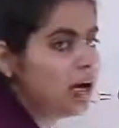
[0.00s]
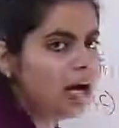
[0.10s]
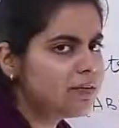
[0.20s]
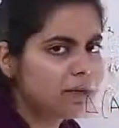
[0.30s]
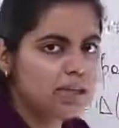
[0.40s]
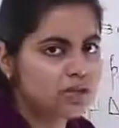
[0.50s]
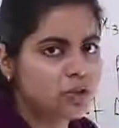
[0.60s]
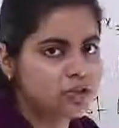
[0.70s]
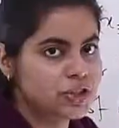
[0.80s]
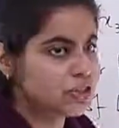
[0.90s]
R1 does
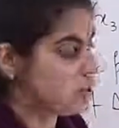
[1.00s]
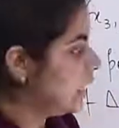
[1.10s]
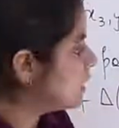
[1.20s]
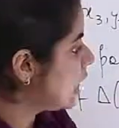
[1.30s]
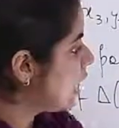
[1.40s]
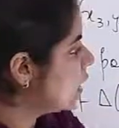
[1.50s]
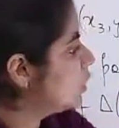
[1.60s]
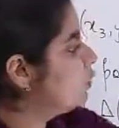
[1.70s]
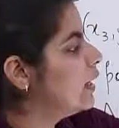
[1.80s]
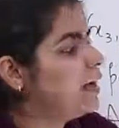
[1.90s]
not change, right?
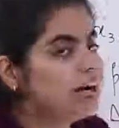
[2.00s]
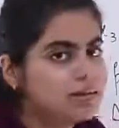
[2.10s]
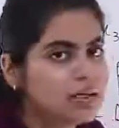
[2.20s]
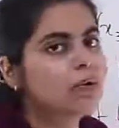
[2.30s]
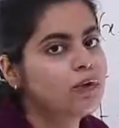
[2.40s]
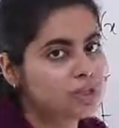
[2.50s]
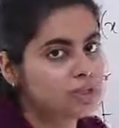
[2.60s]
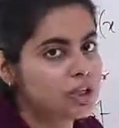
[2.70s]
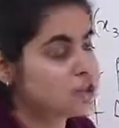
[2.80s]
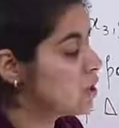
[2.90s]
R2 and R3 are going to
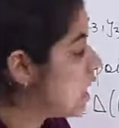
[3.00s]
change.